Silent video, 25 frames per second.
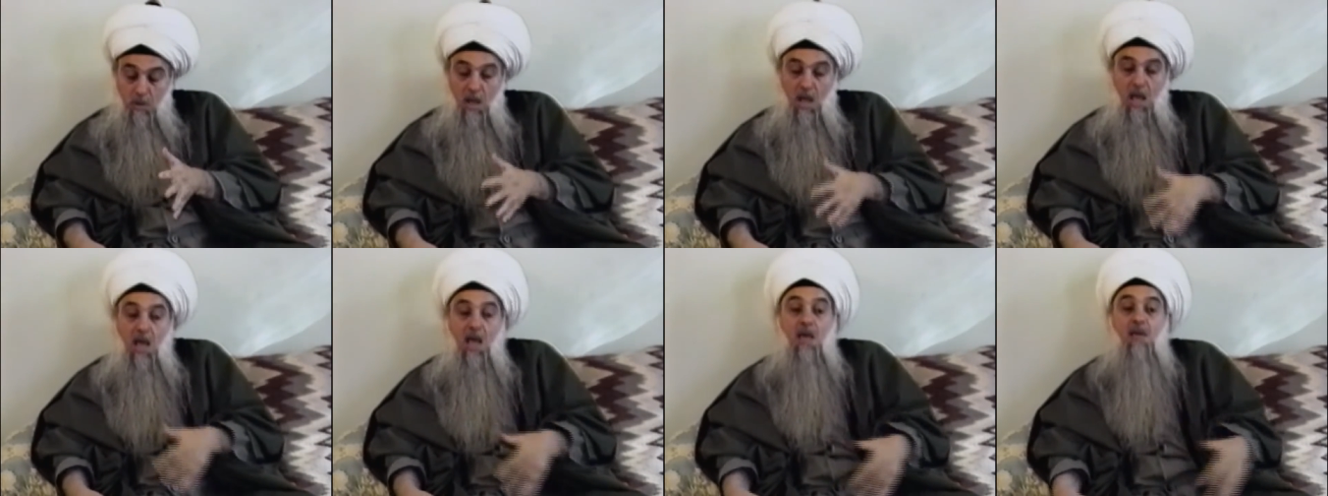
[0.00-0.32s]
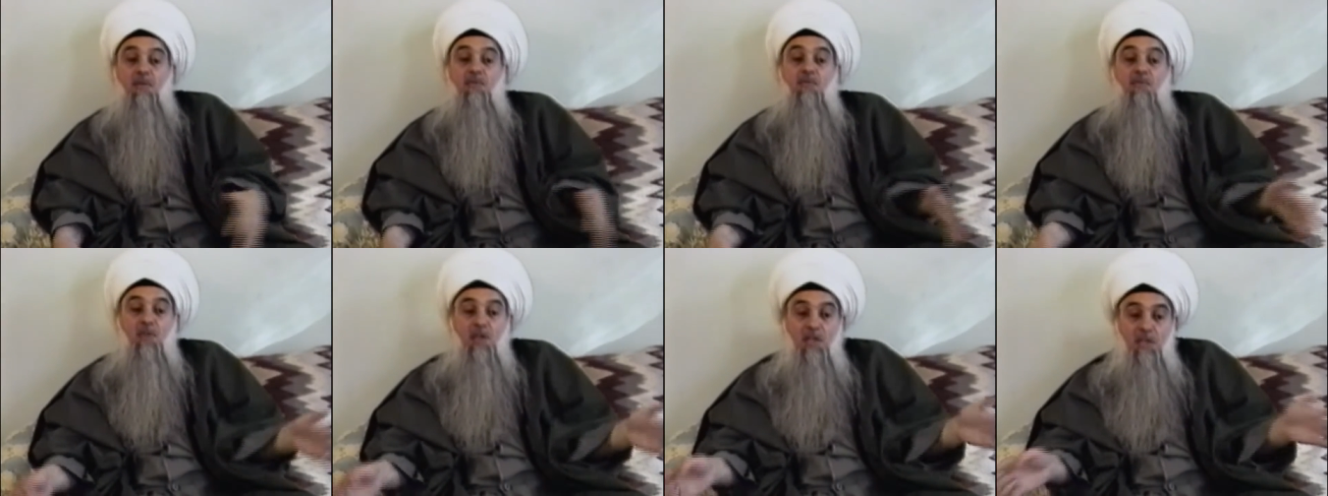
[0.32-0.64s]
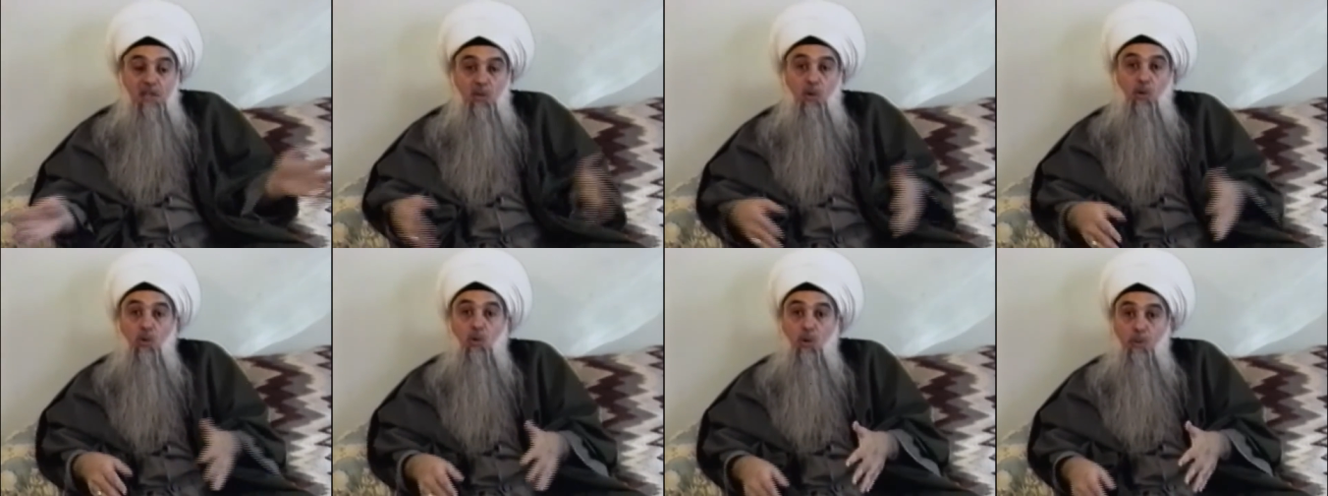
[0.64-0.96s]
and these
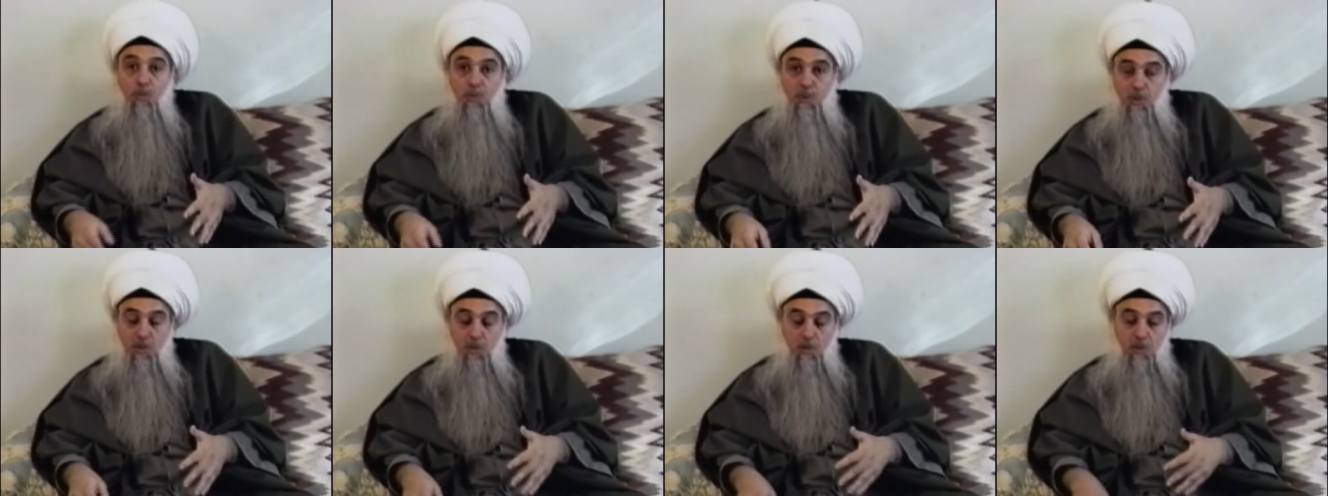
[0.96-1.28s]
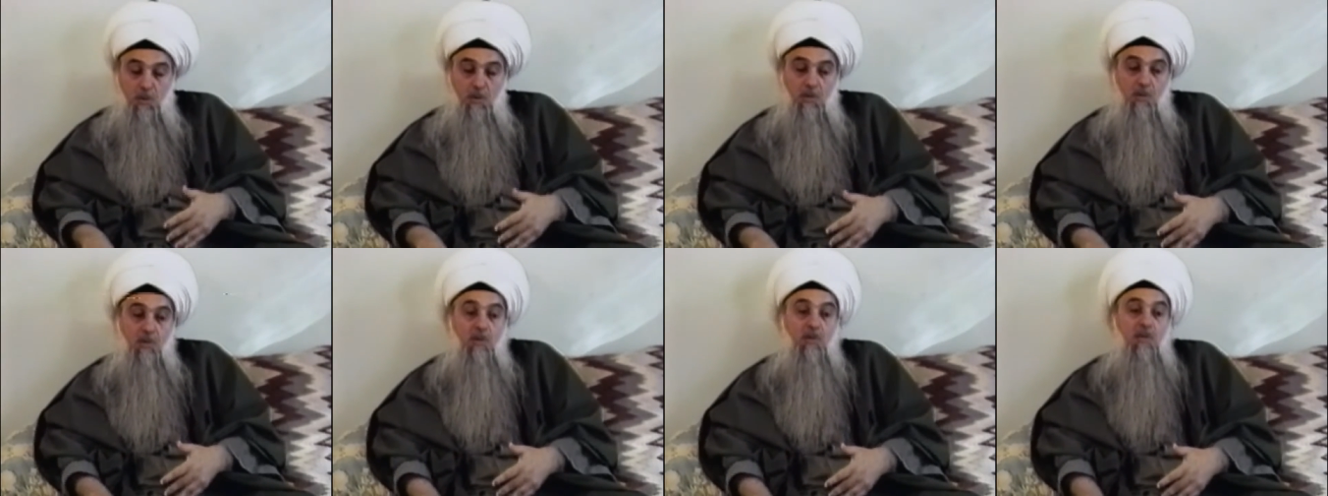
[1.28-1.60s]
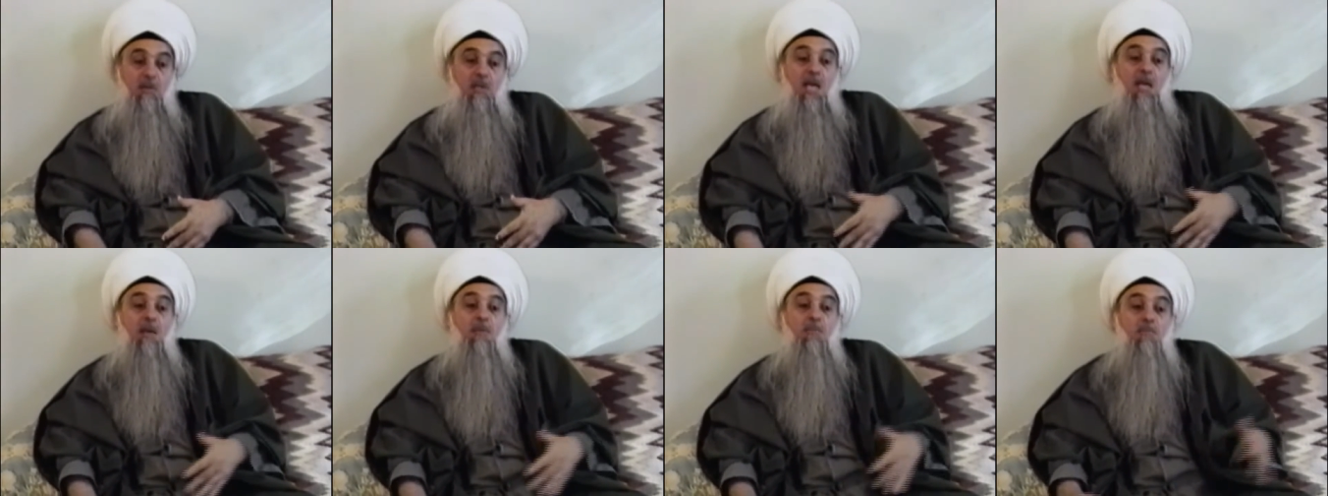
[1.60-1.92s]
groups
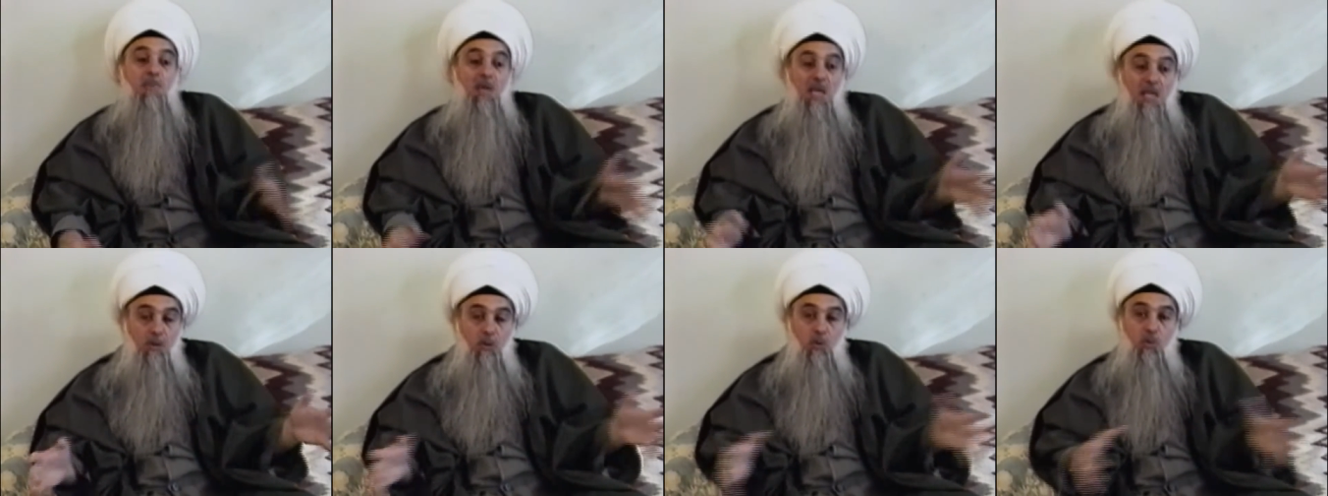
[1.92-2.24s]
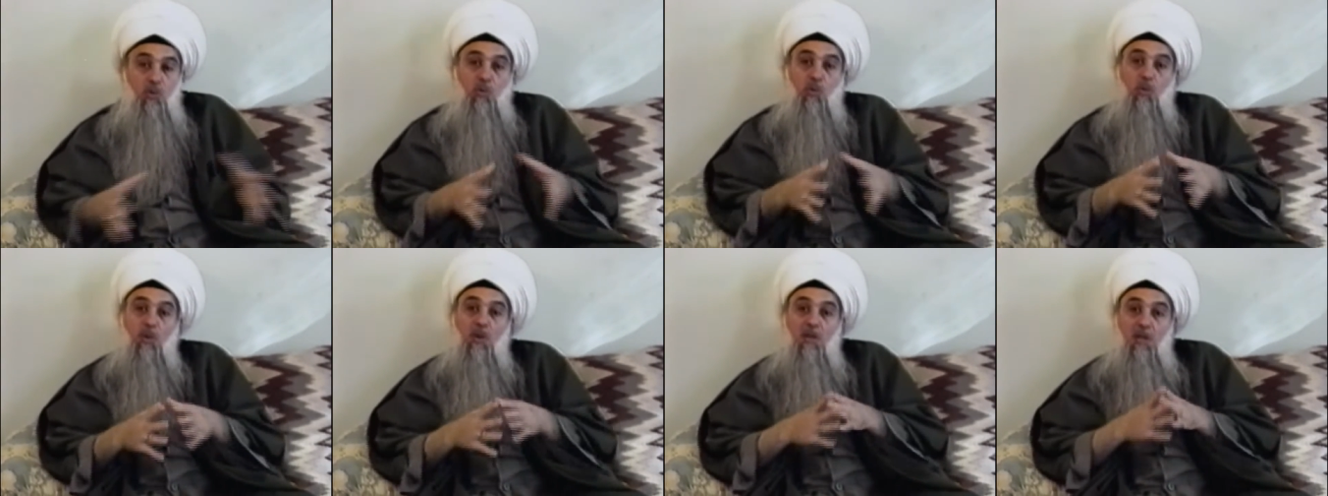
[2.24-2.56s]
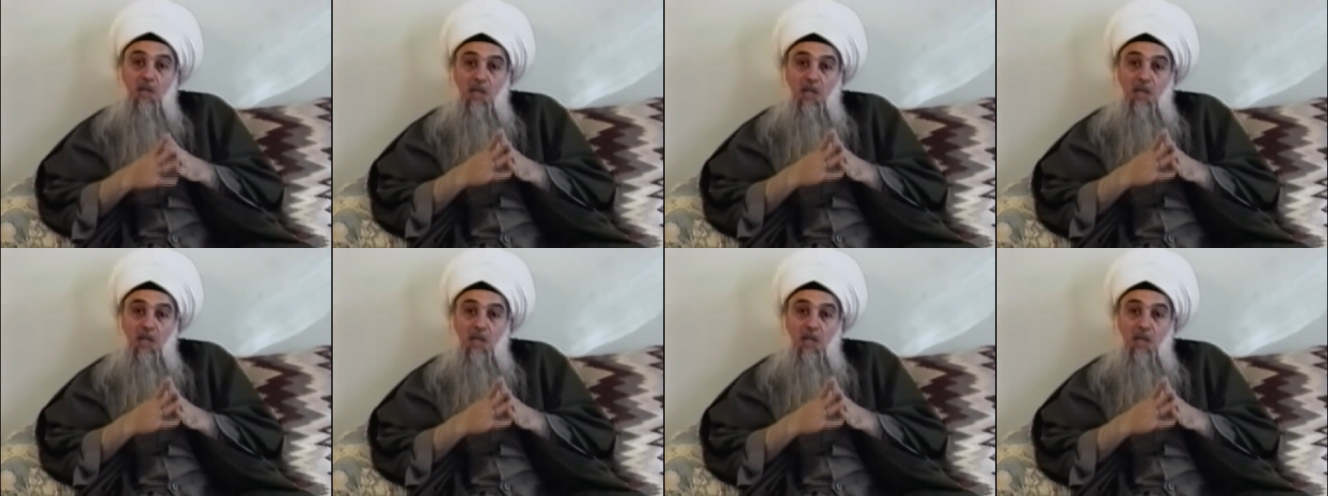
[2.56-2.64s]
they meet with